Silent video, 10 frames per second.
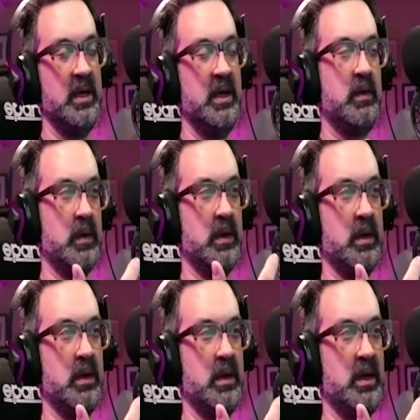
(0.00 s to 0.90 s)

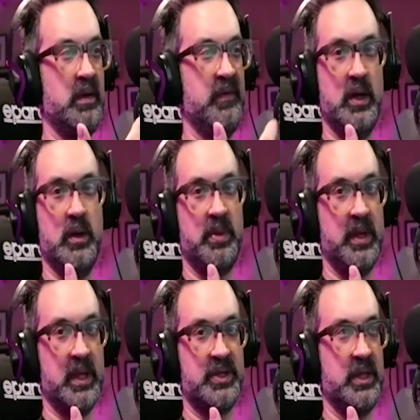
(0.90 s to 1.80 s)
or uh, video
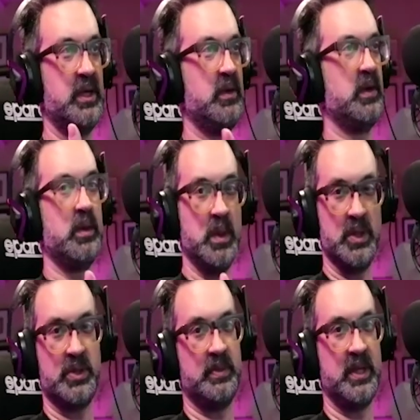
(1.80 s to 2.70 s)
production or
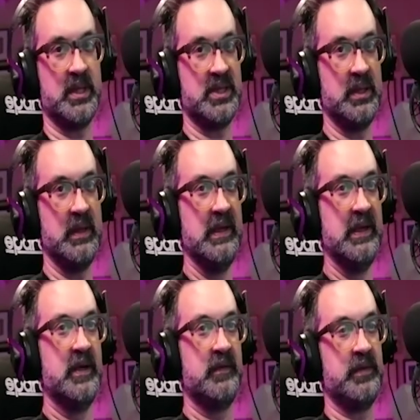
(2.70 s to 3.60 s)
commercial production
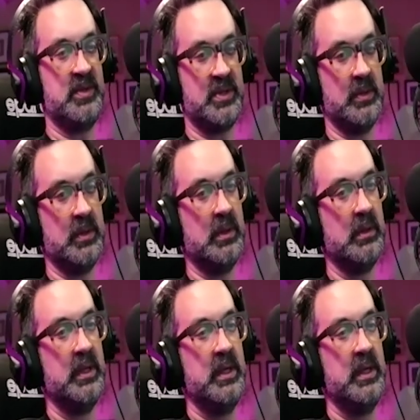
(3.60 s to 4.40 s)
from school.